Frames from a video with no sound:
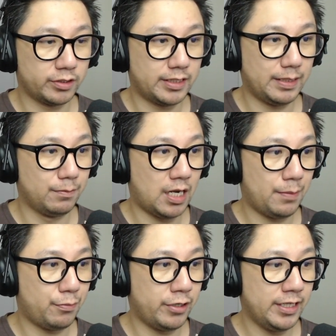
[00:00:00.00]
Steam
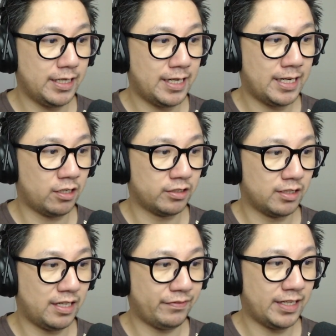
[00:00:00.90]
library and on the
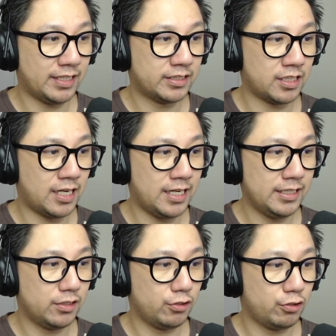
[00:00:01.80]
left hand
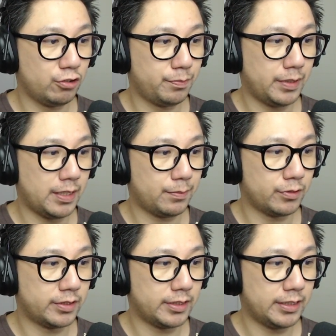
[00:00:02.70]
side, you should be able
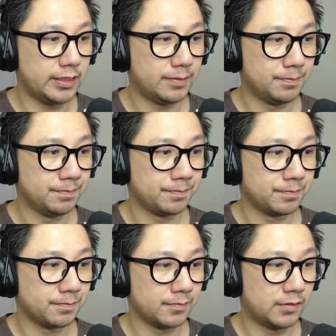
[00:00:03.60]
to see
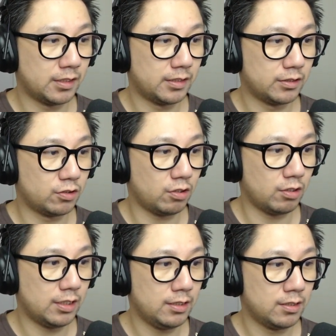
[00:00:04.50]
the
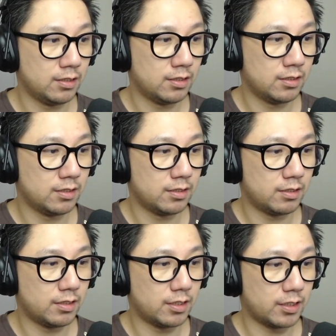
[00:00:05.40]
installer.
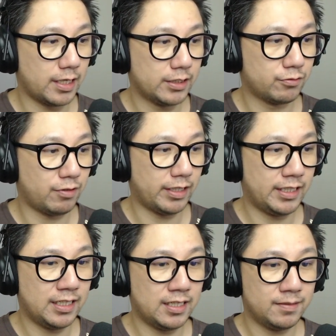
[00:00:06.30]
Okay, it's right
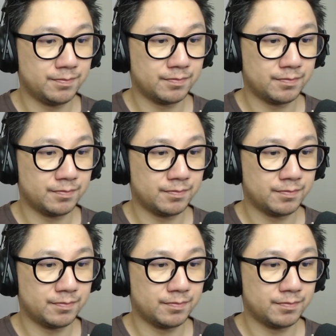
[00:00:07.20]
here.